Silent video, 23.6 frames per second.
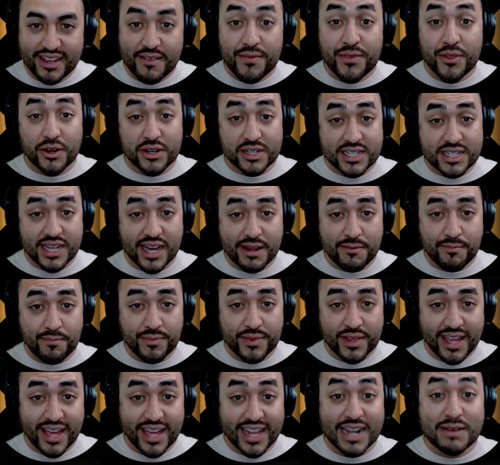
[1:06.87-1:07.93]
Third time,
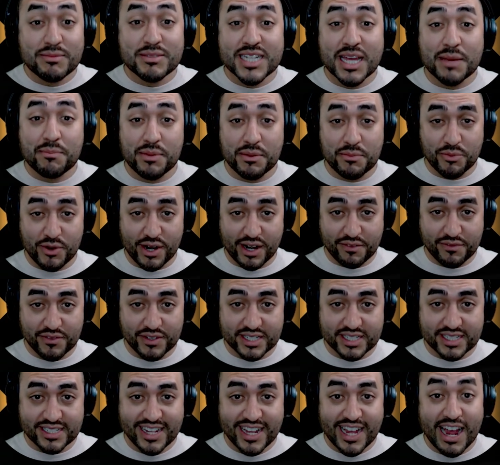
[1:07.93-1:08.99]
and I'm skipping
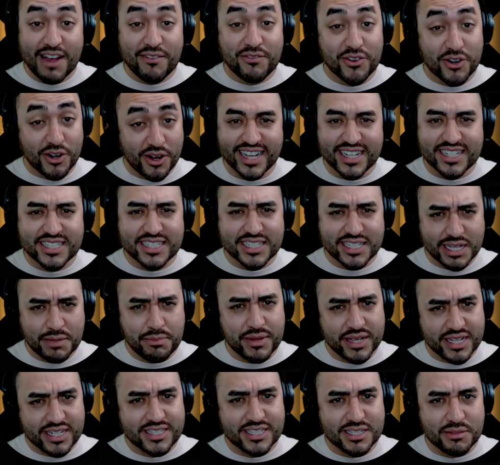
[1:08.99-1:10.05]
breakfast. After all, sleep
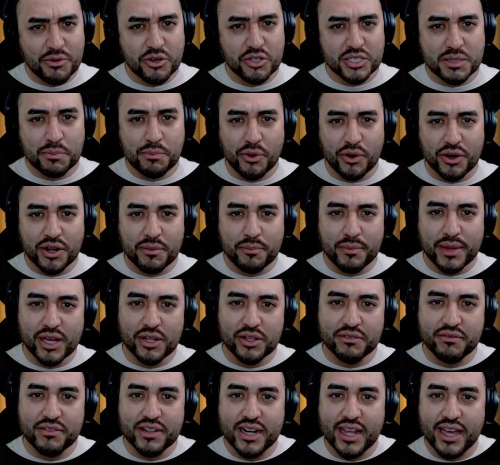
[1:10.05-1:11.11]
is the most important meal
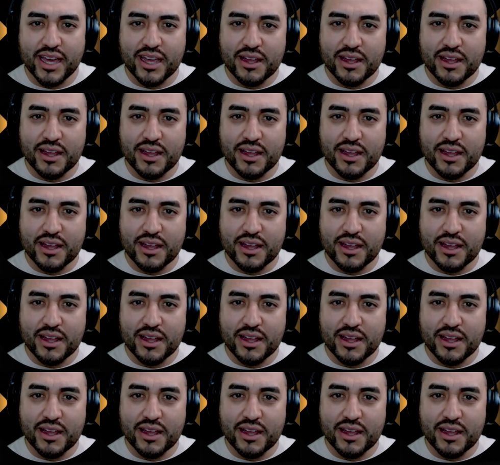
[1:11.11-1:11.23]
of the day.